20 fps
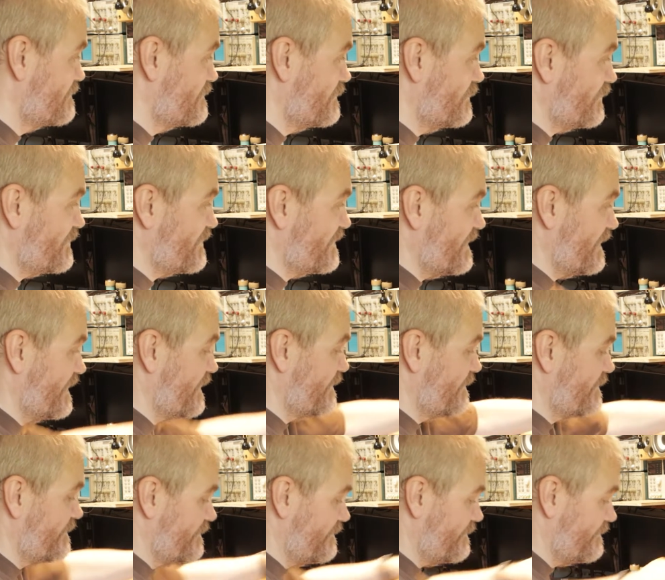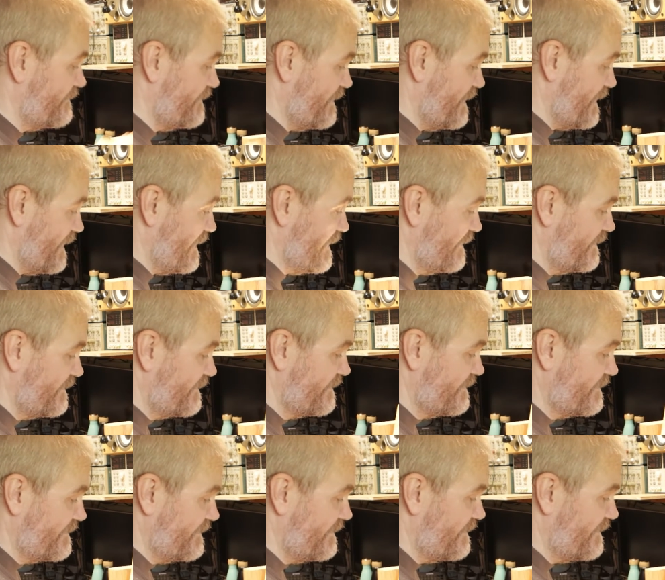look at it there,
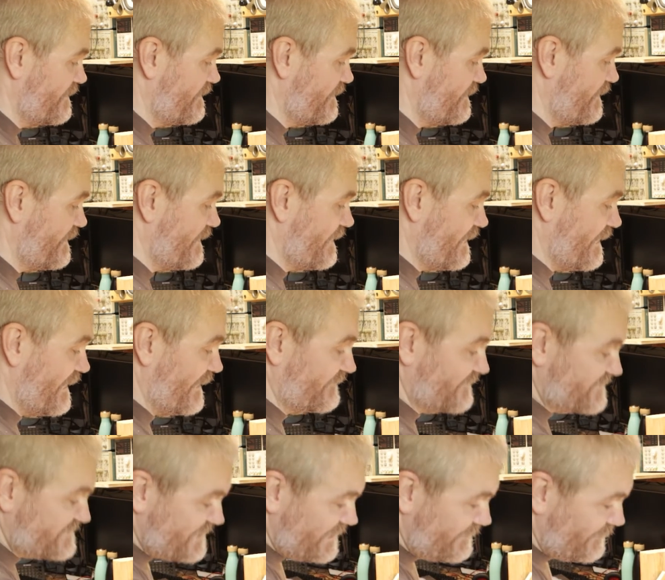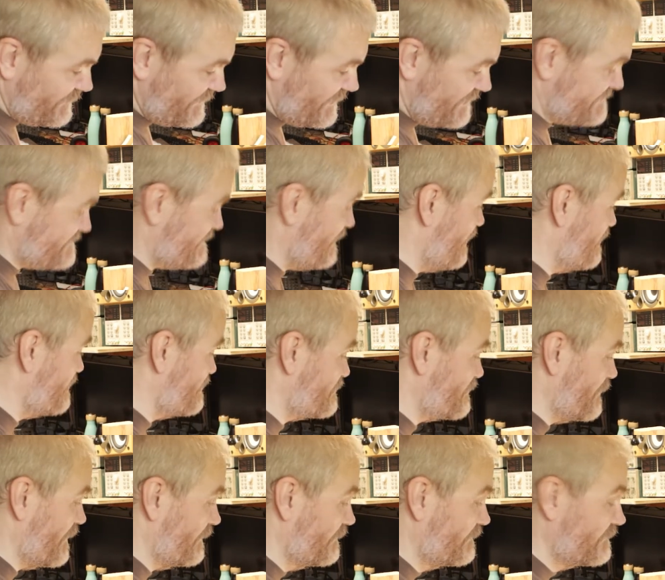and the same on that side as
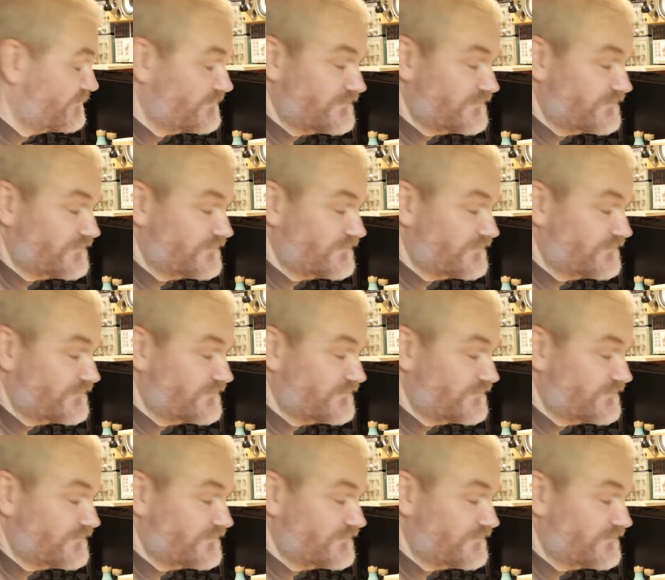well.